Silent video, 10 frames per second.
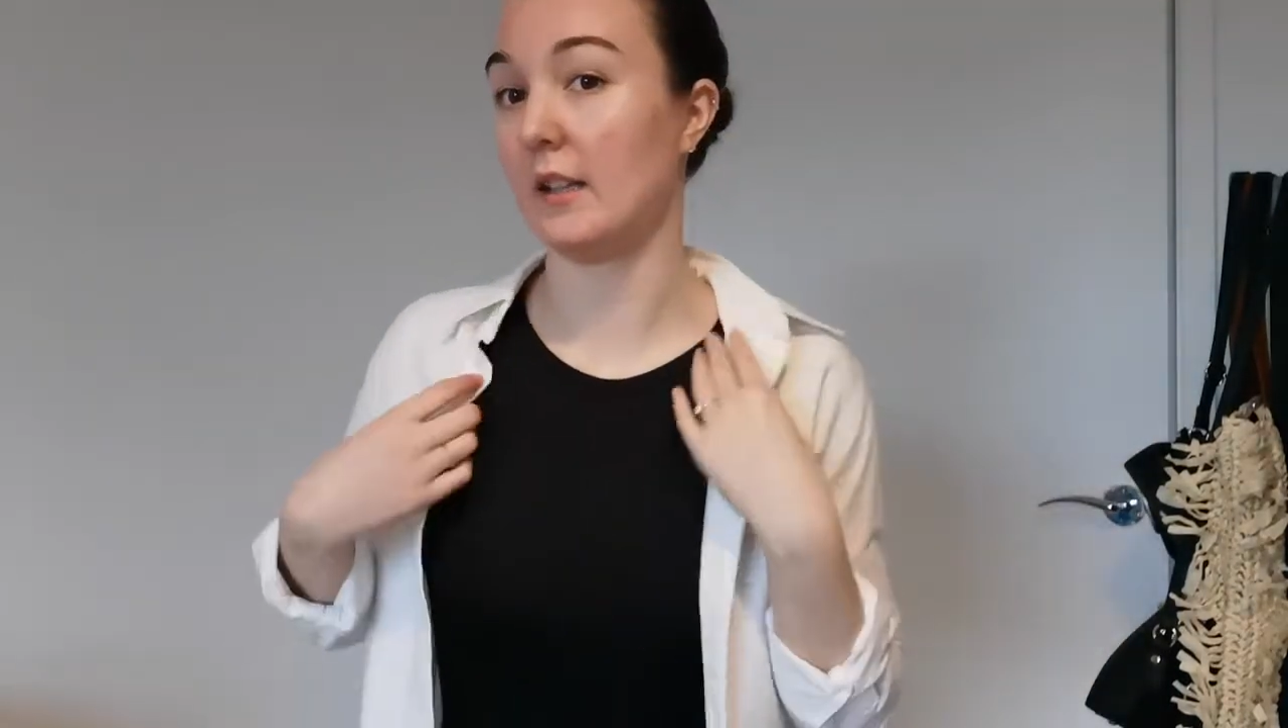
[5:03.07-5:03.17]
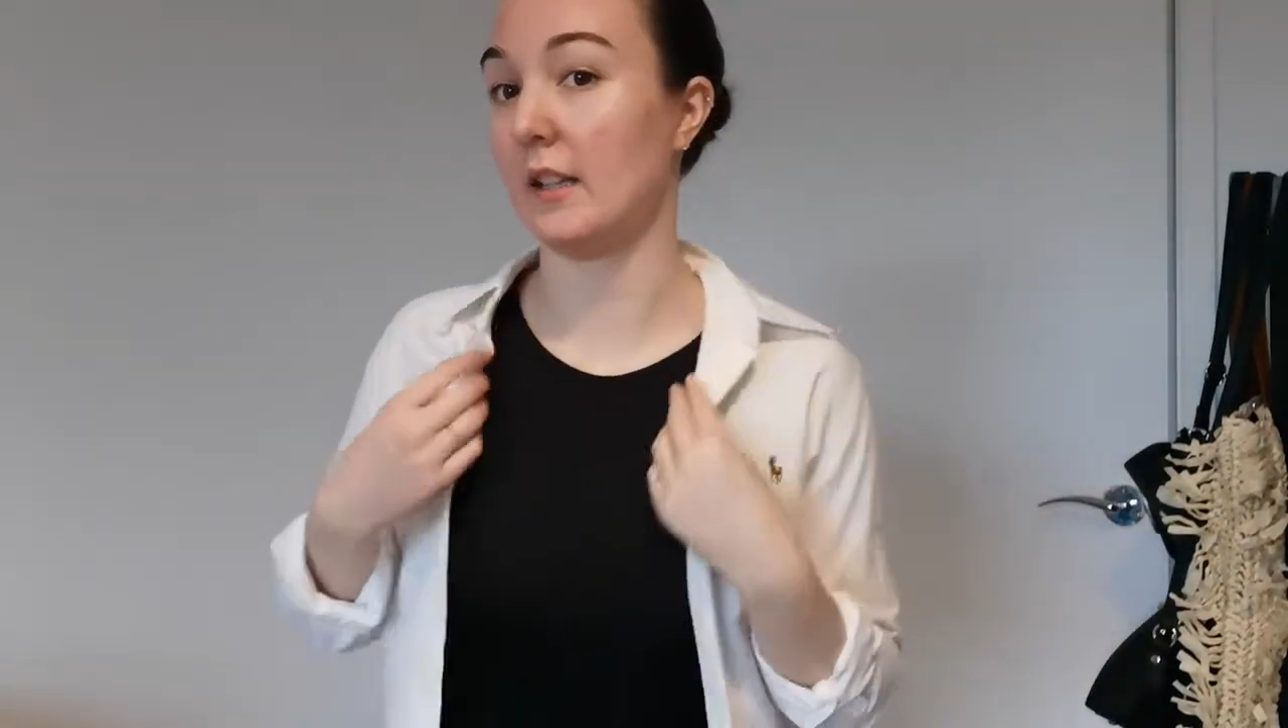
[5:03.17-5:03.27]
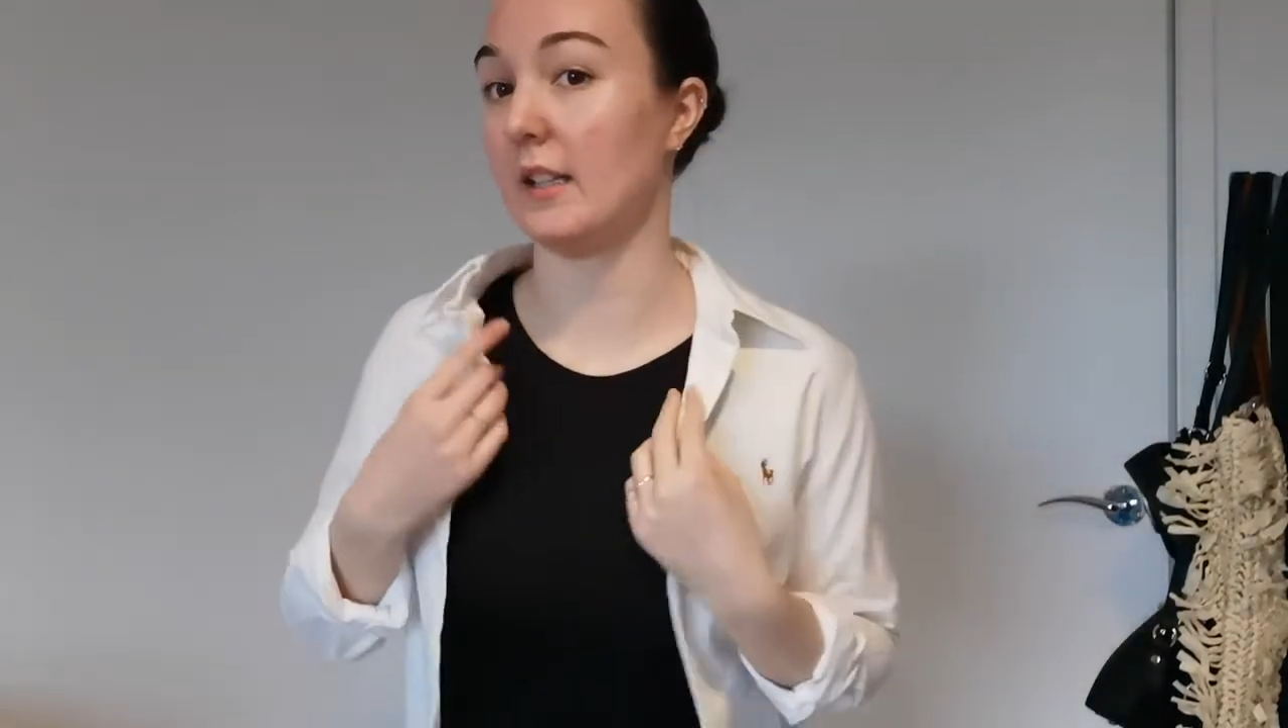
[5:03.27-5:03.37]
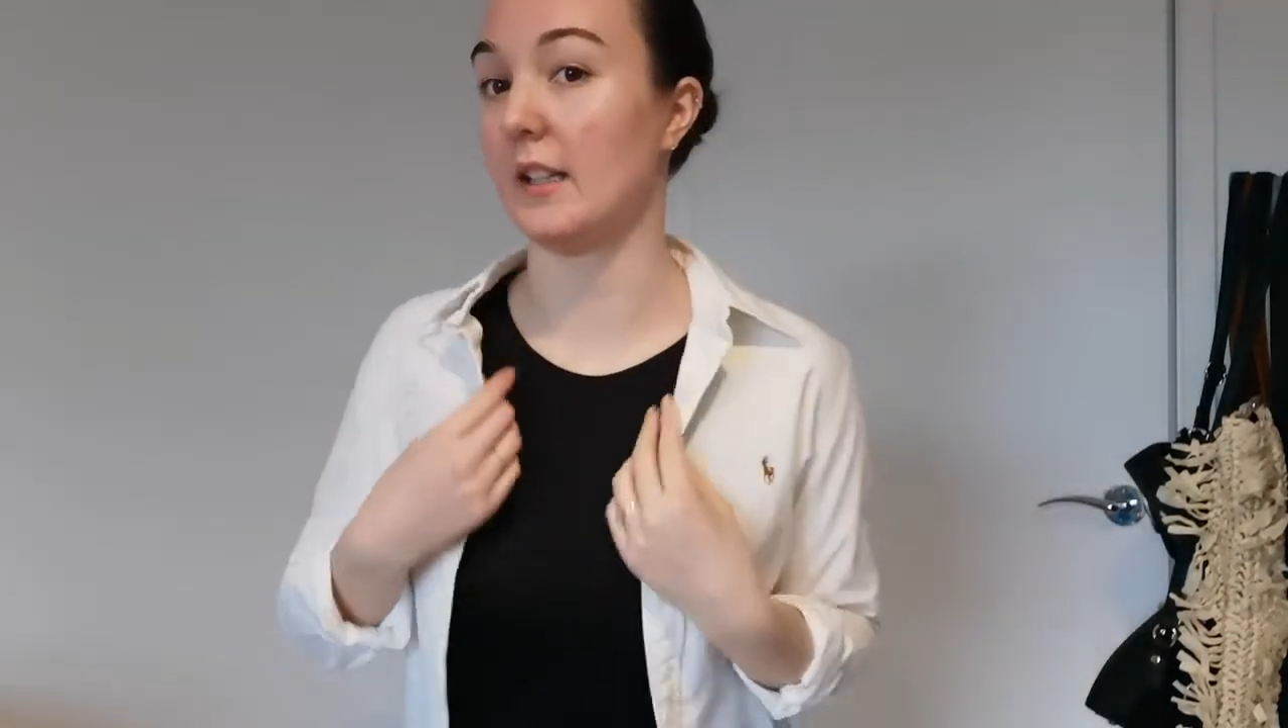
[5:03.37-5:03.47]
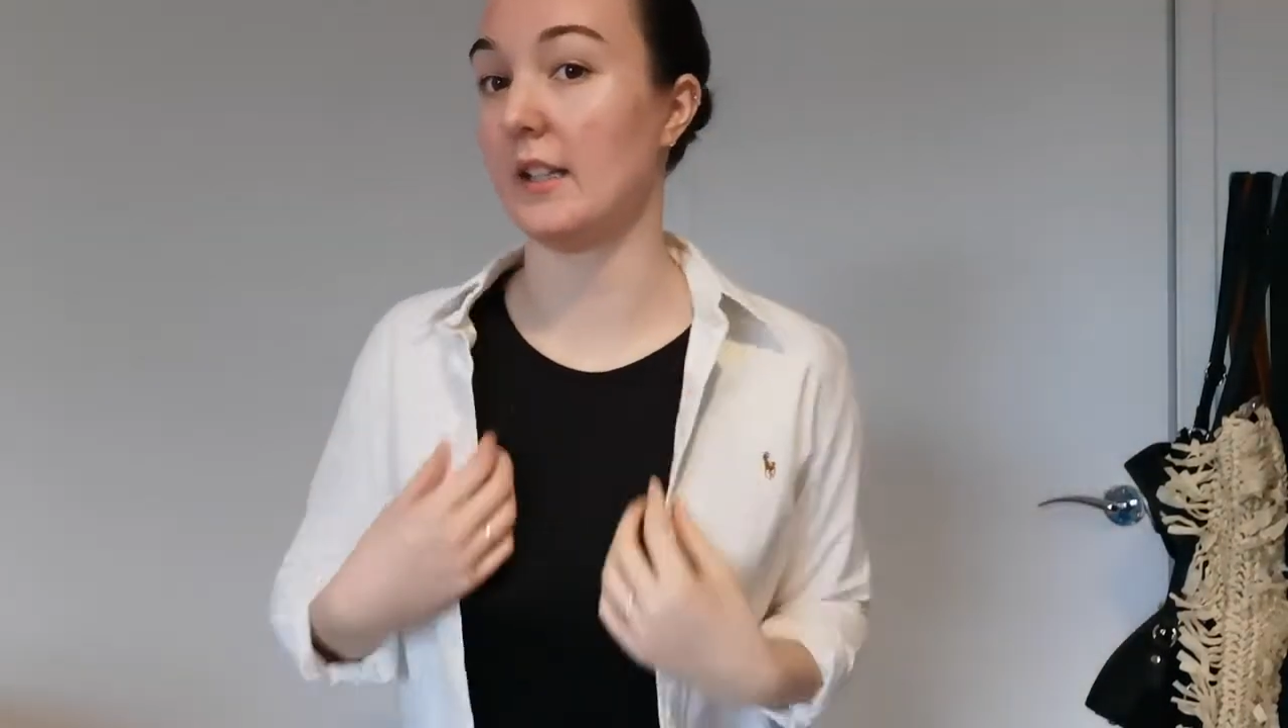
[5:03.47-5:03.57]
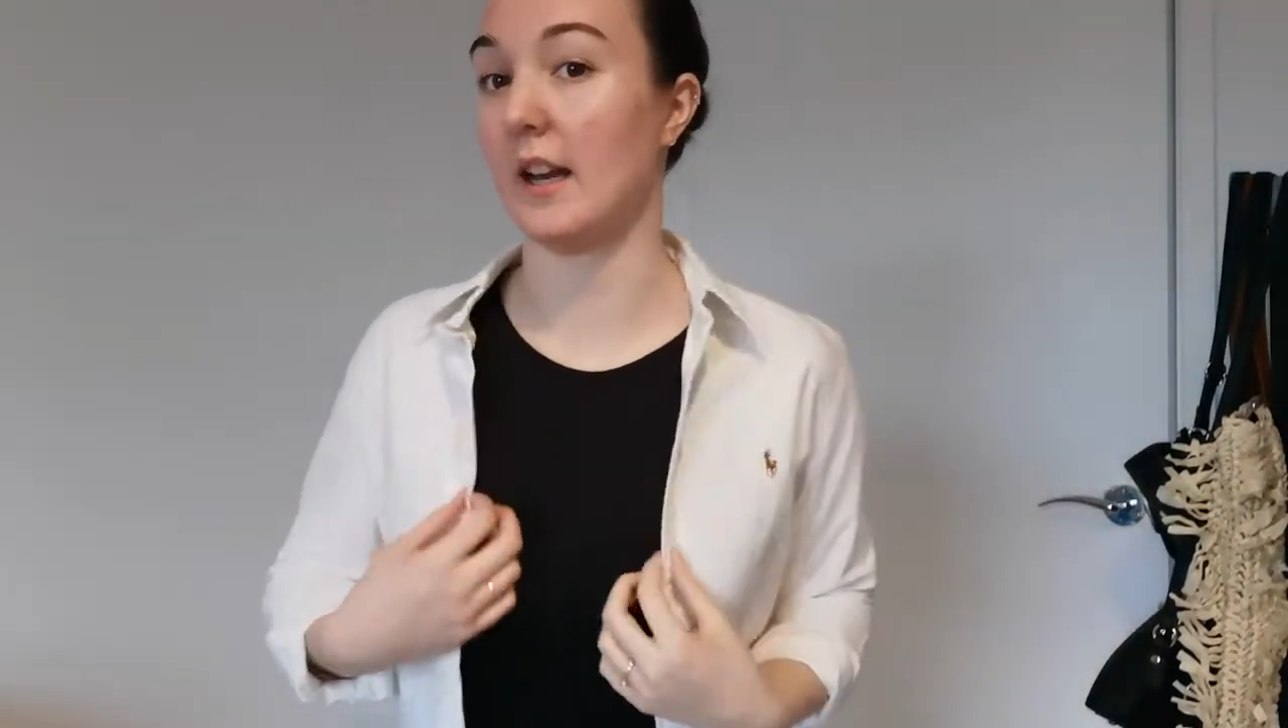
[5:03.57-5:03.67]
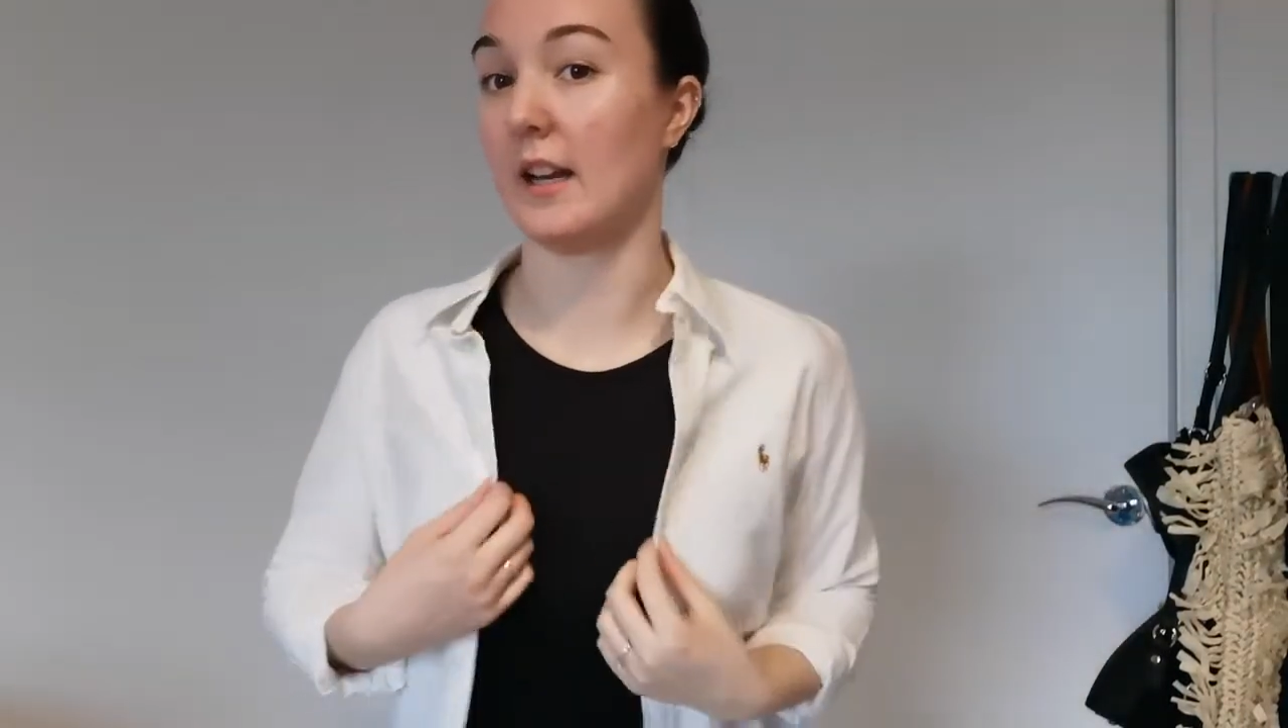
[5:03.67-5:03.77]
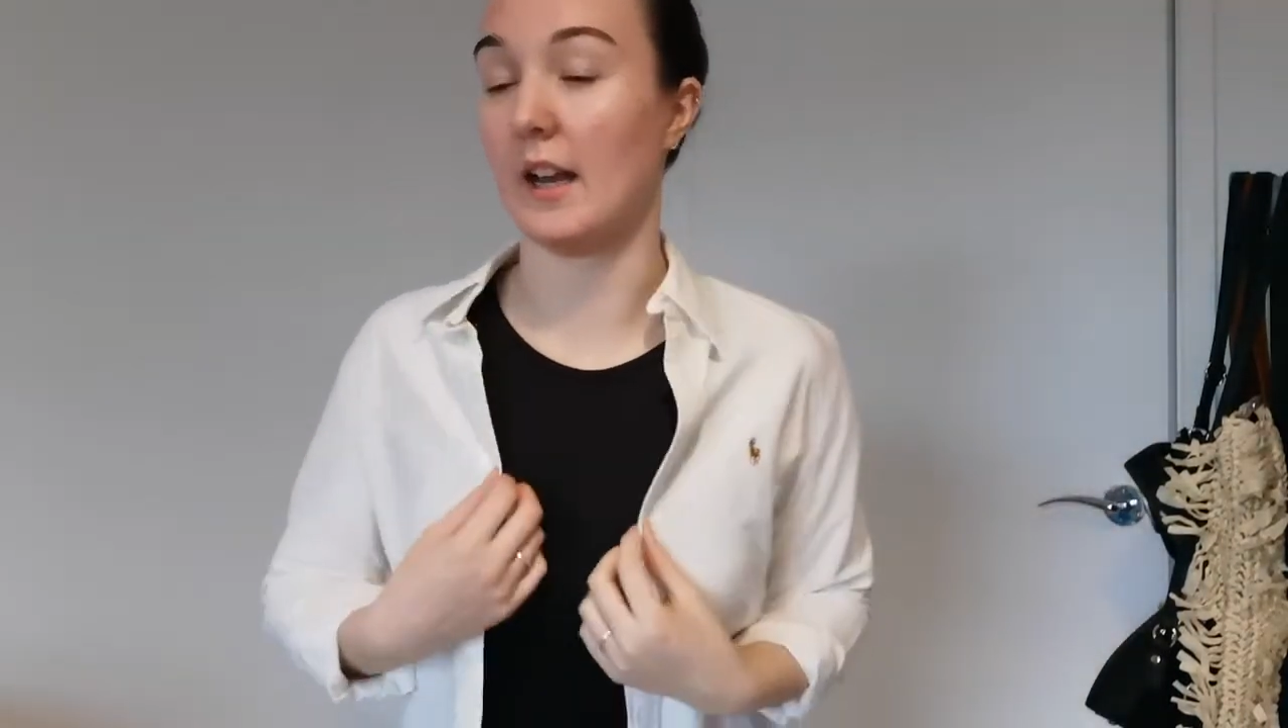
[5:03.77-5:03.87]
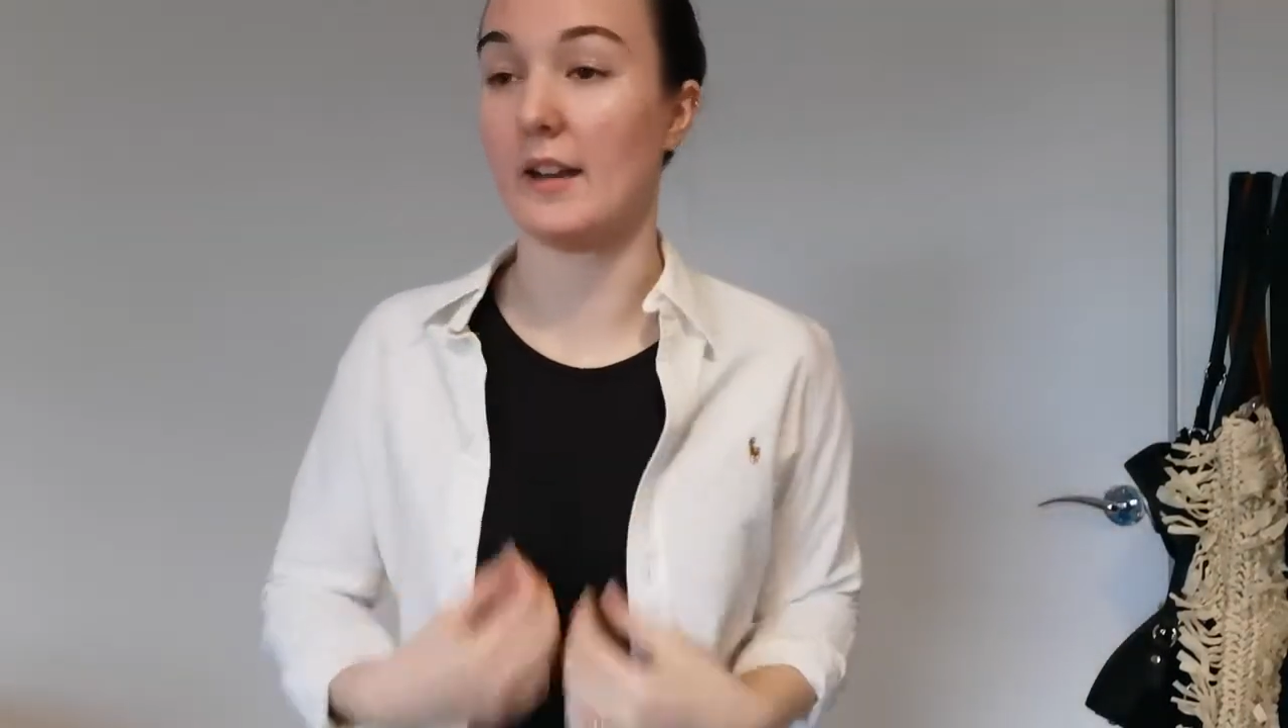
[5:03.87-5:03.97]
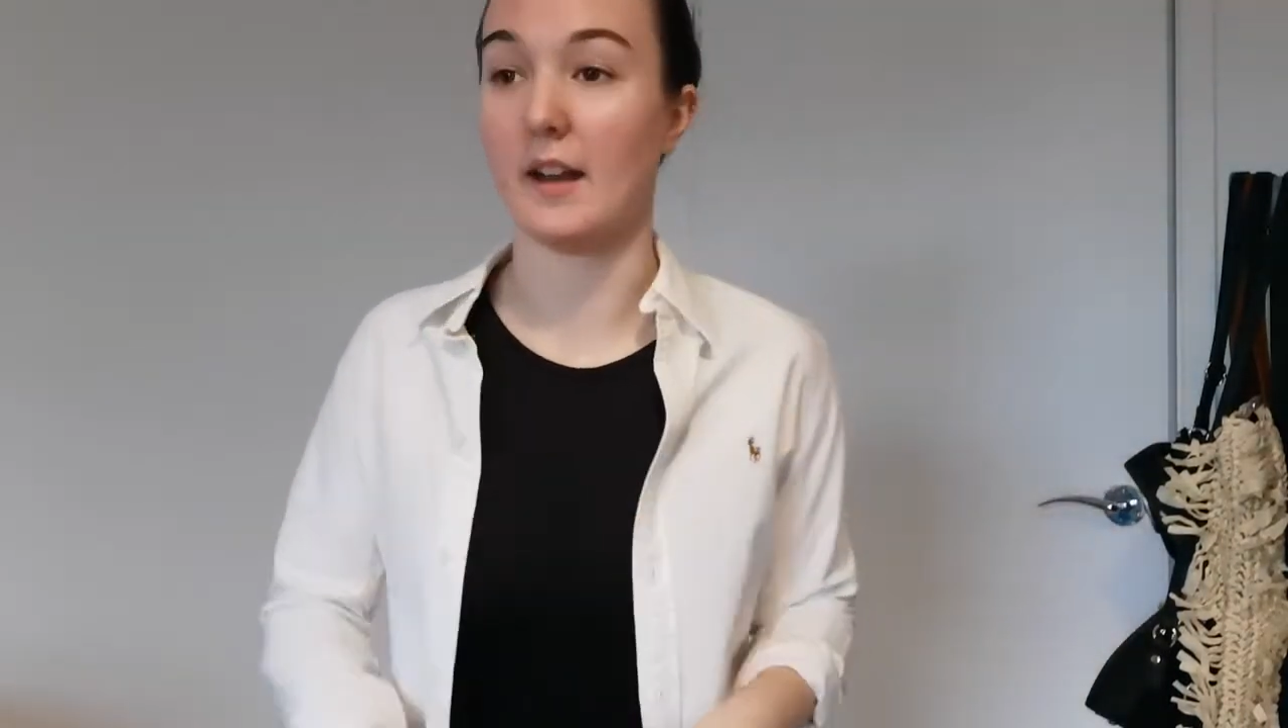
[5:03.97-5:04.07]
this is like a